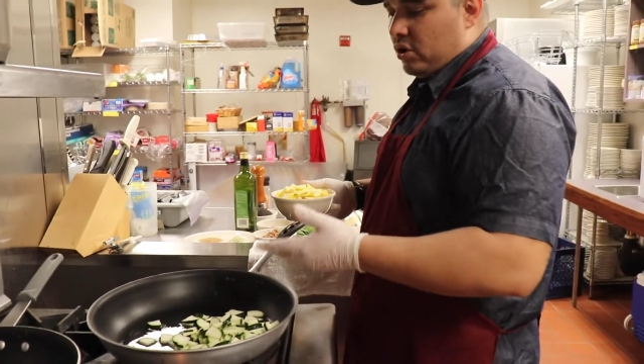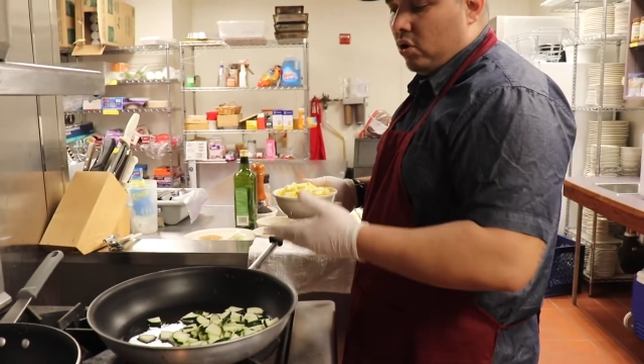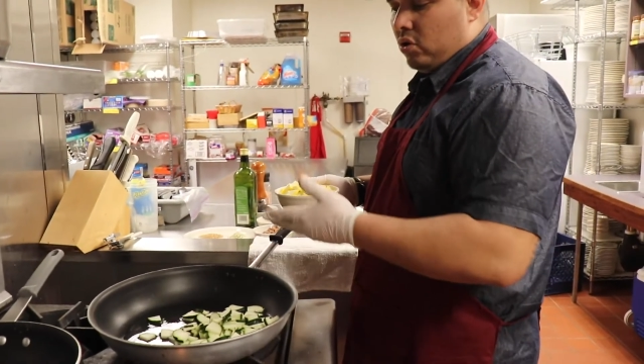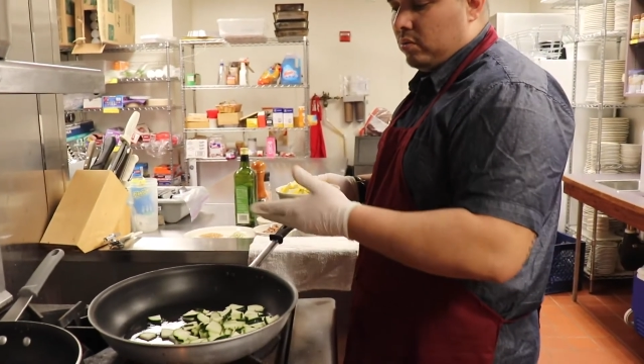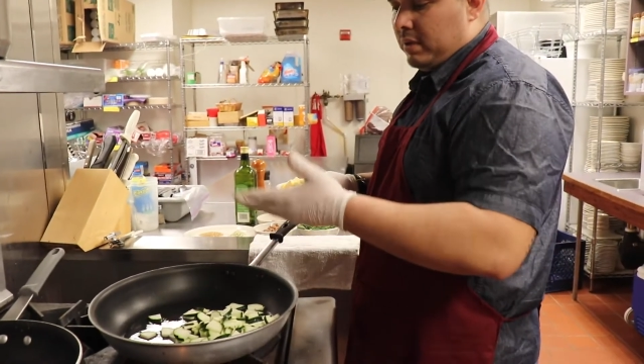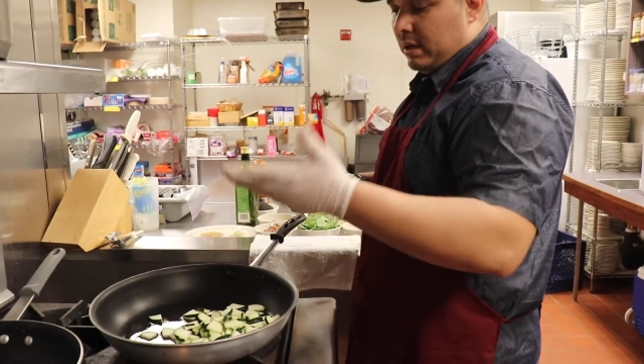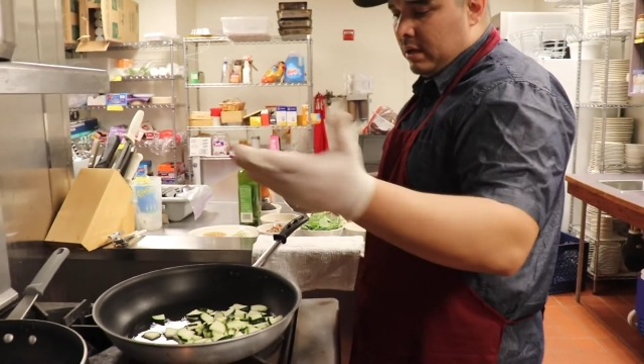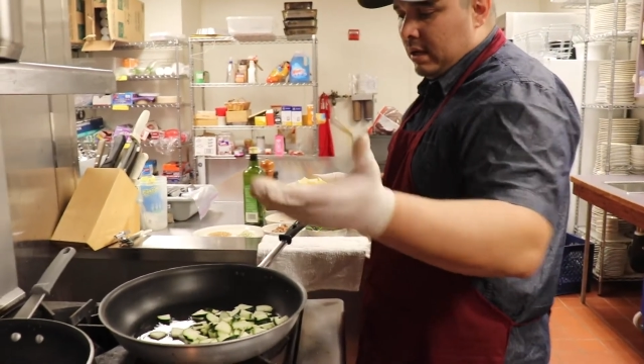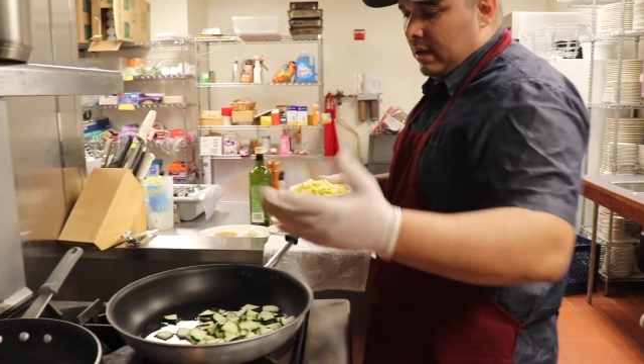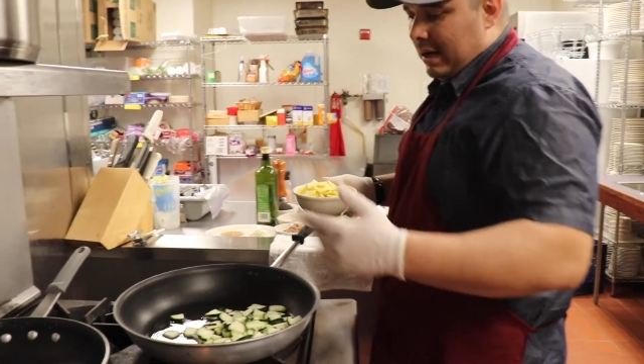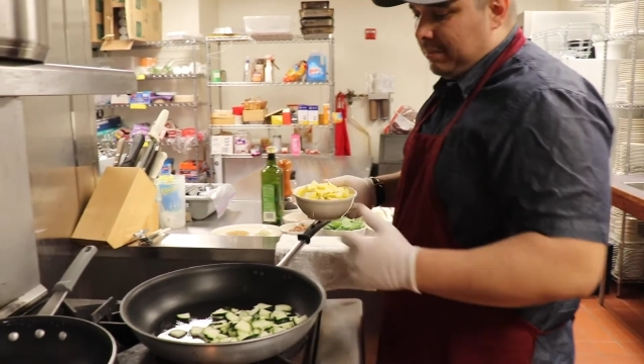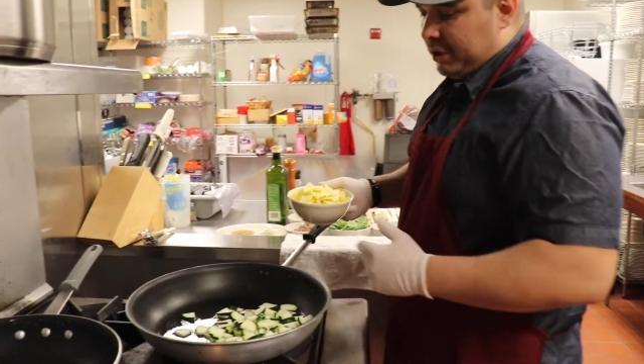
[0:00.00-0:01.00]
home and
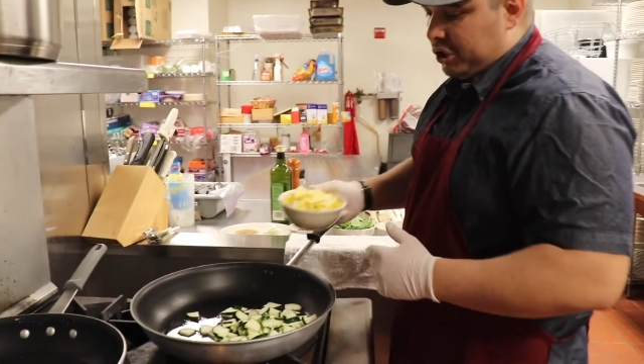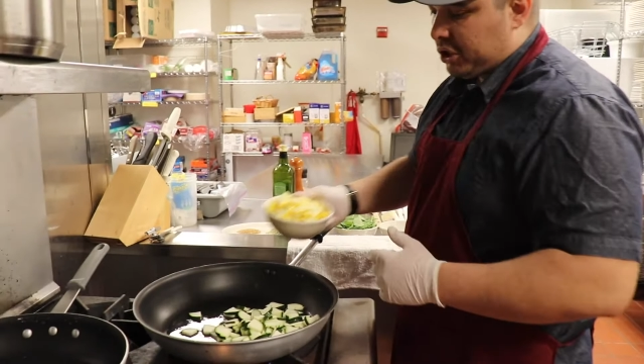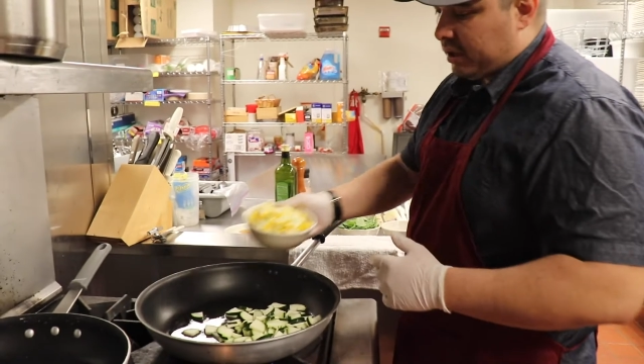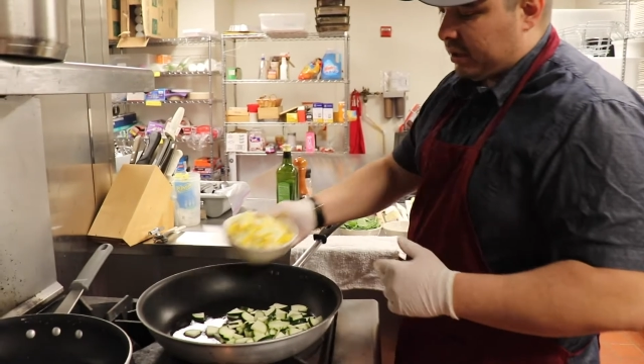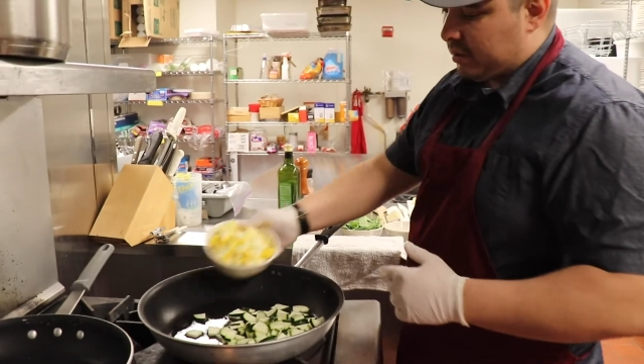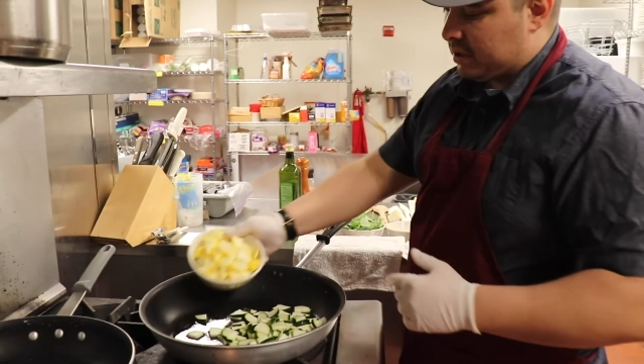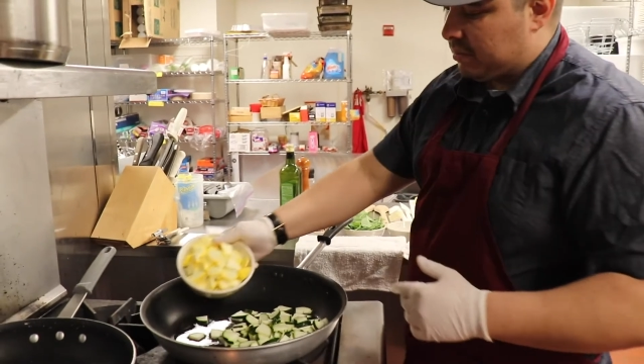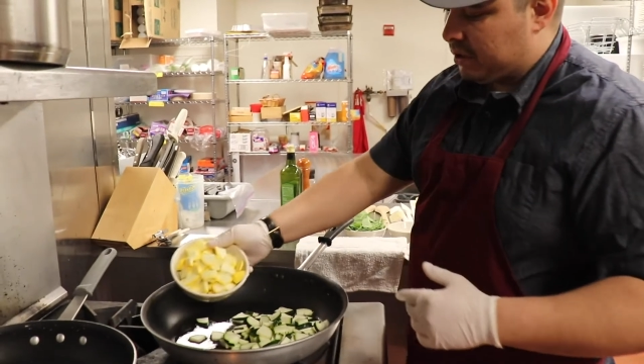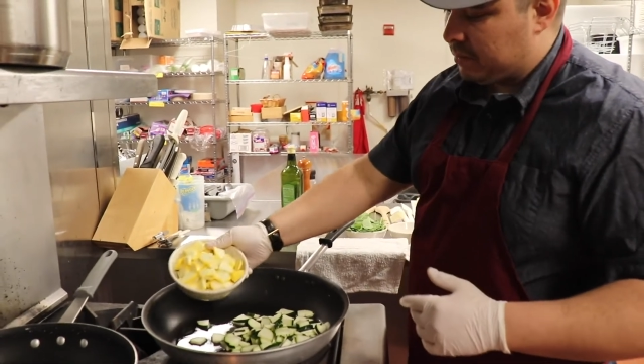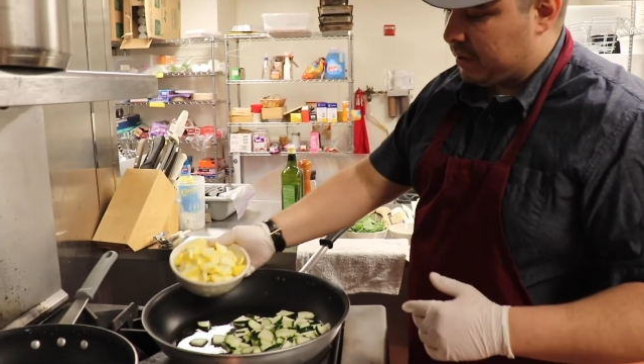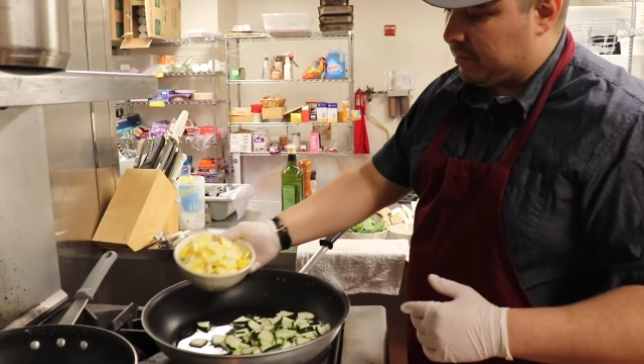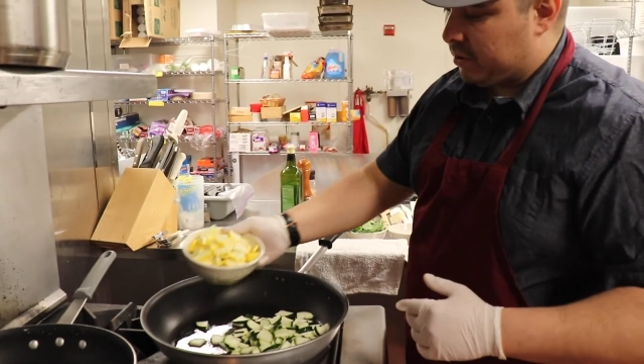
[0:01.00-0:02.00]
I'm going to share it with some
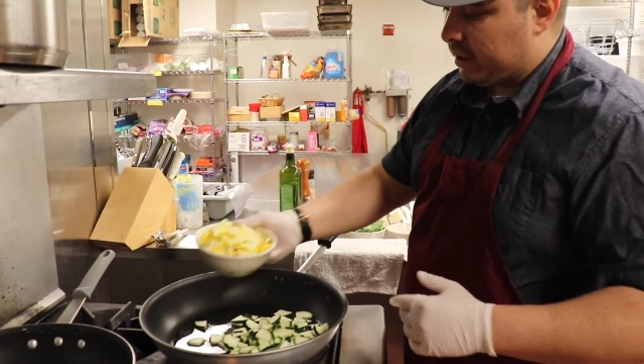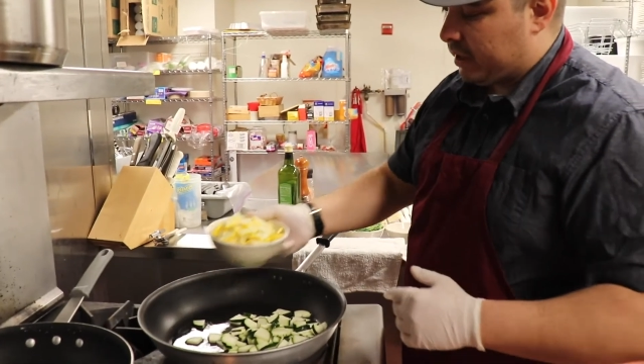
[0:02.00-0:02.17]
other people